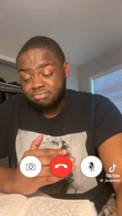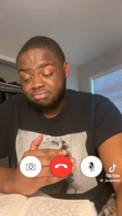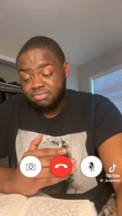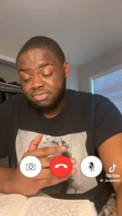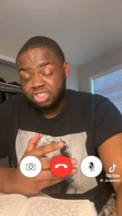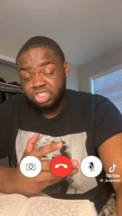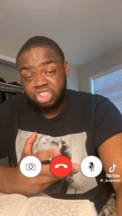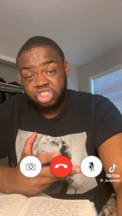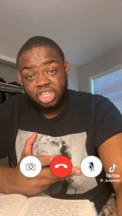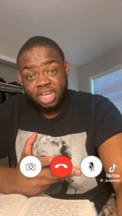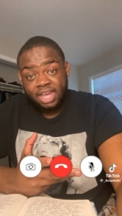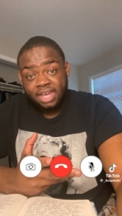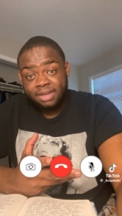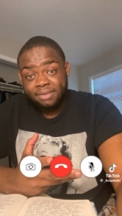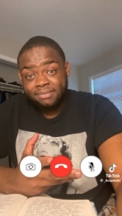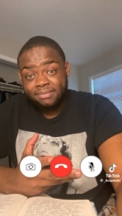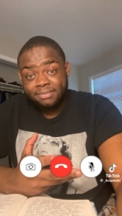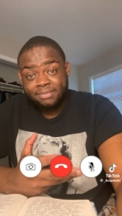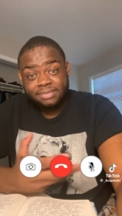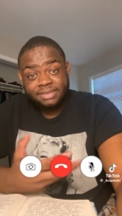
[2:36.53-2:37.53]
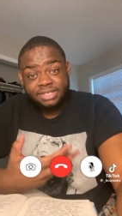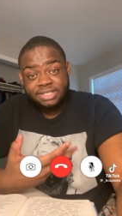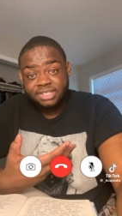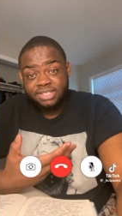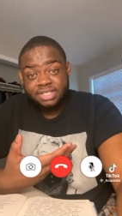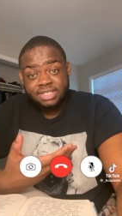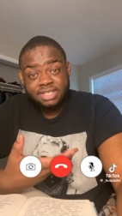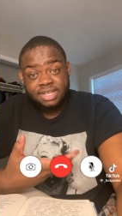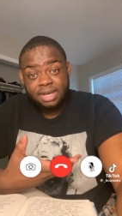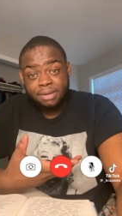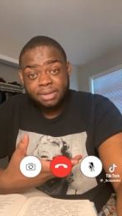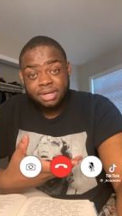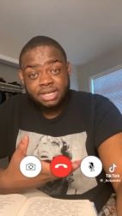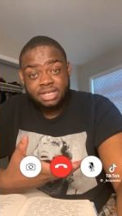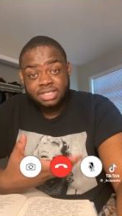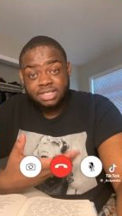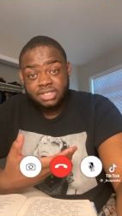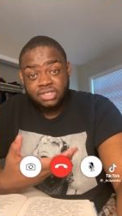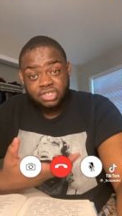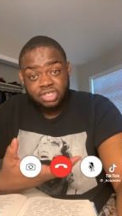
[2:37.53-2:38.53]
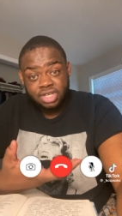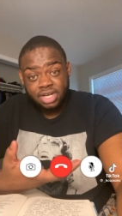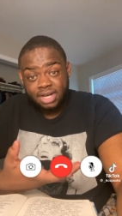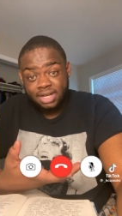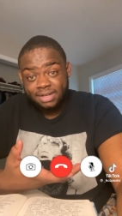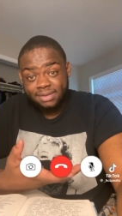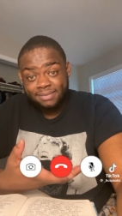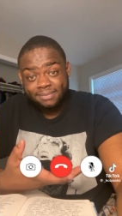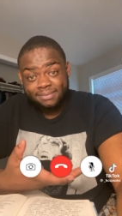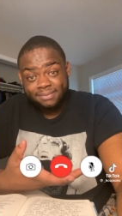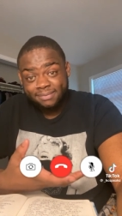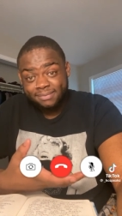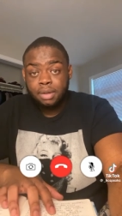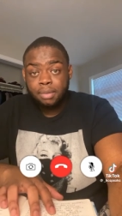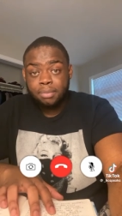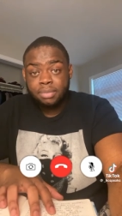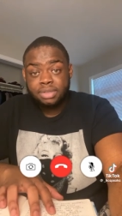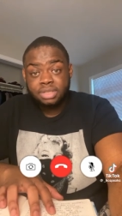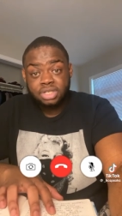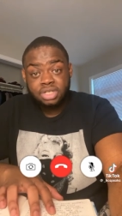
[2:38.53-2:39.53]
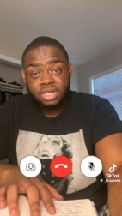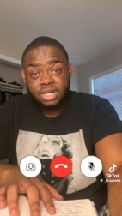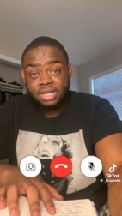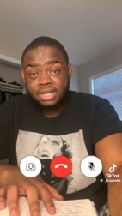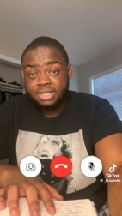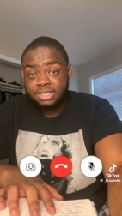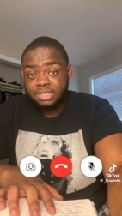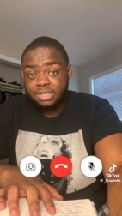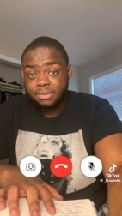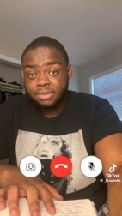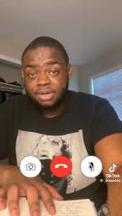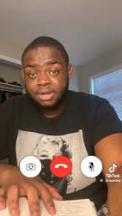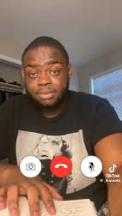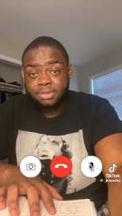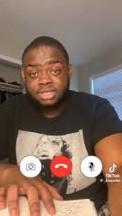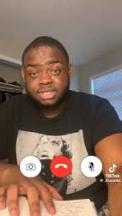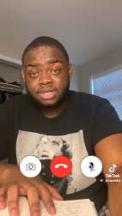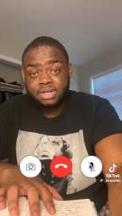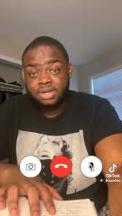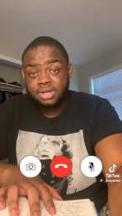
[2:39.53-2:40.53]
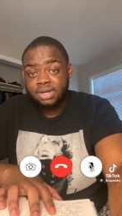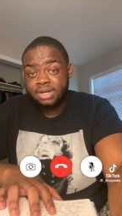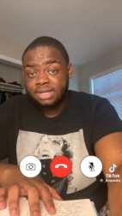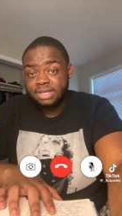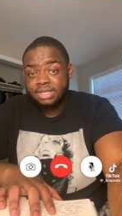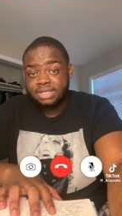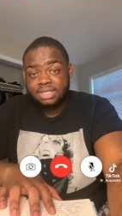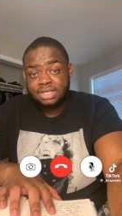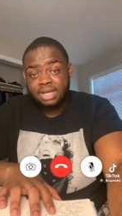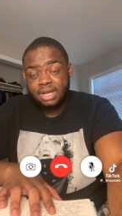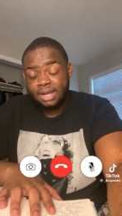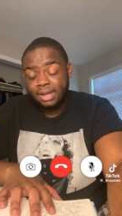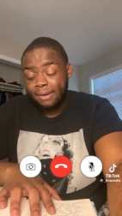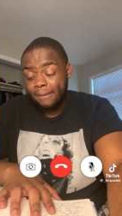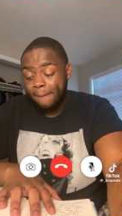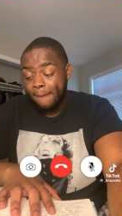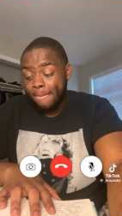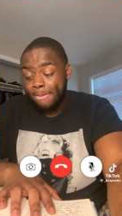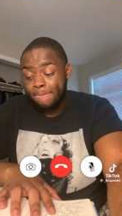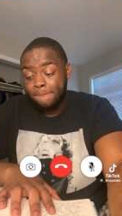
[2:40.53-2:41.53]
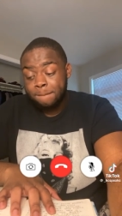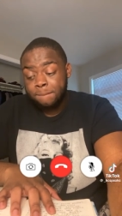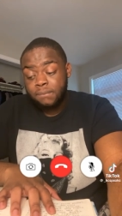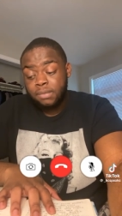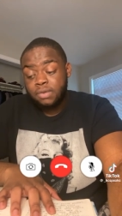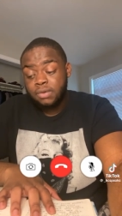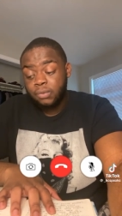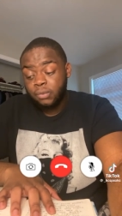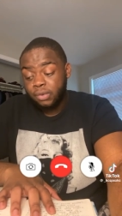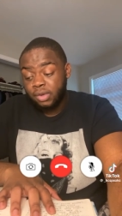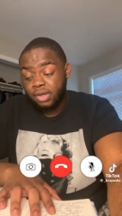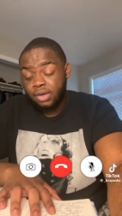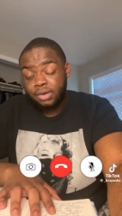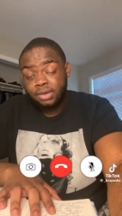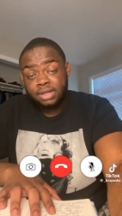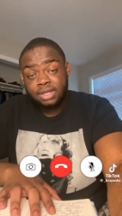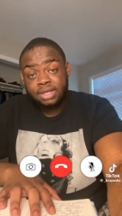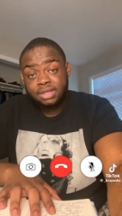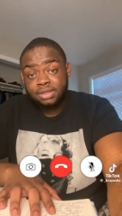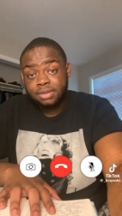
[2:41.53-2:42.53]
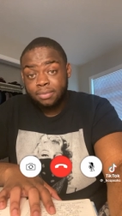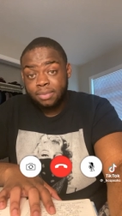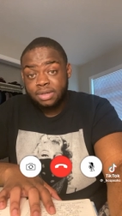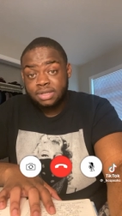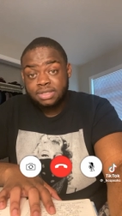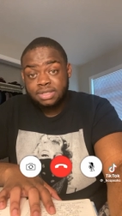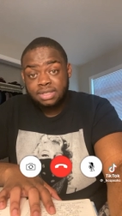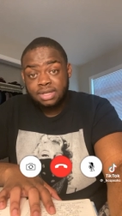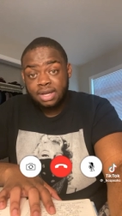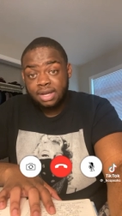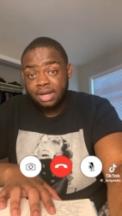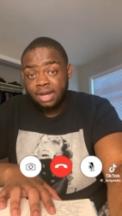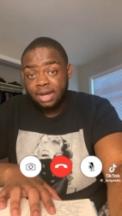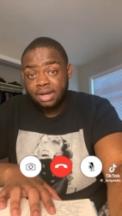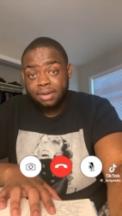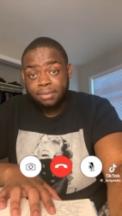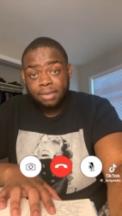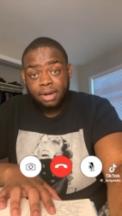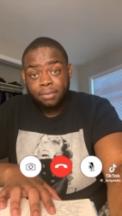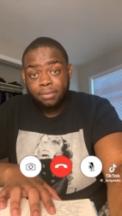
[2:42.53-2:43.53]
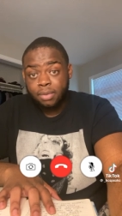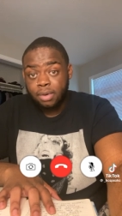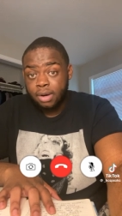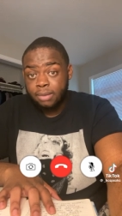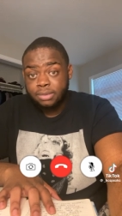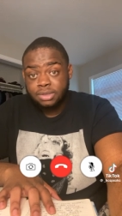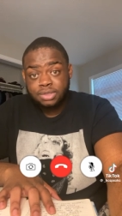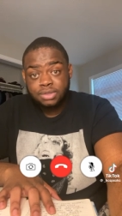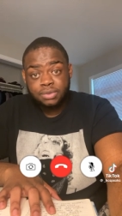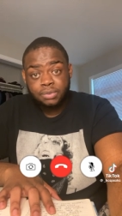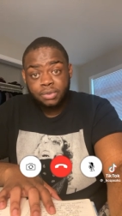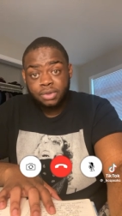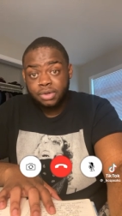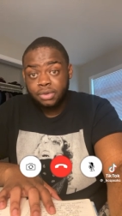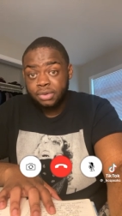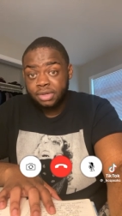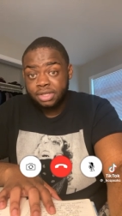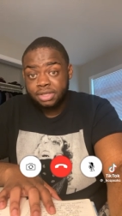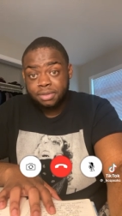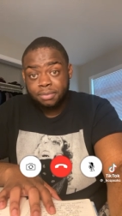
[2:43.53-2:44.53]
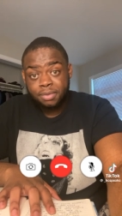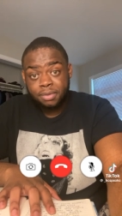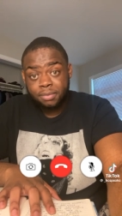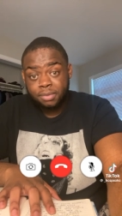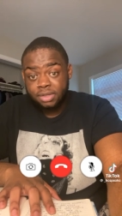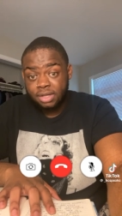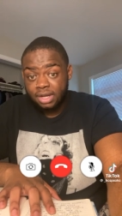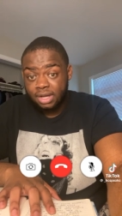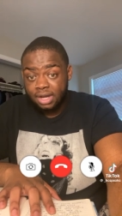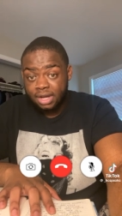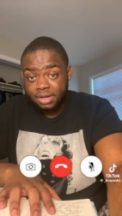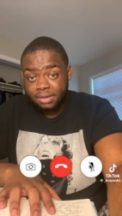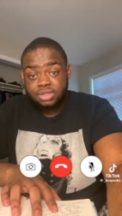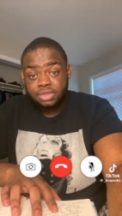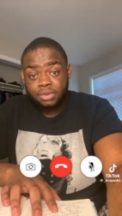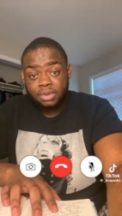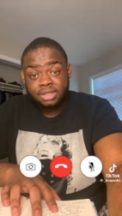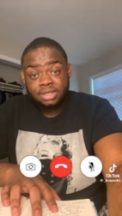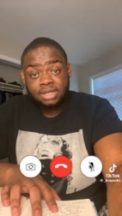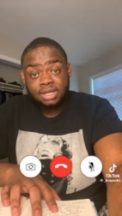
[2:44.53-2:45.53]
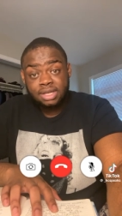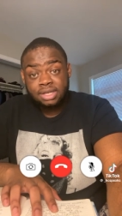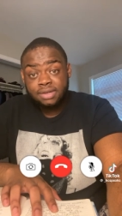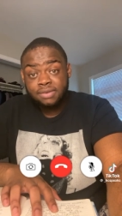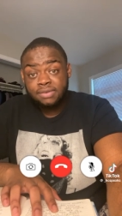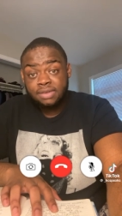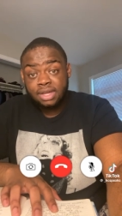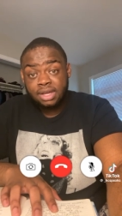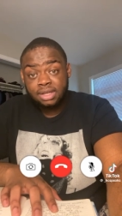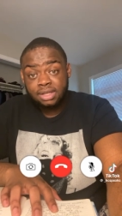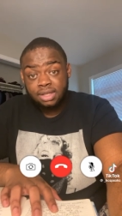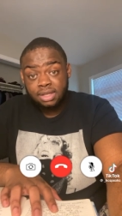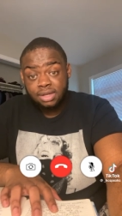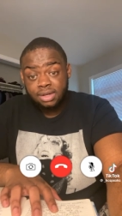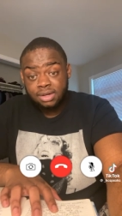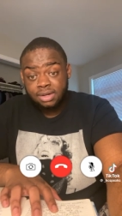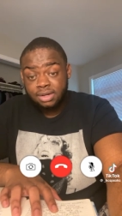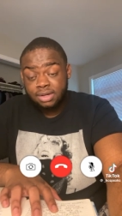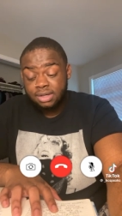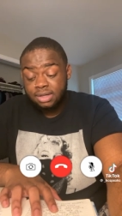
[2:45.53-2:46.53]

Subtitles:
Jay. Let's just name cousin Jay. But Jay ends up coming to her, and he's like, we're going to get the person that got him. I promise you, we're going to get the people that got him. At the end of that year,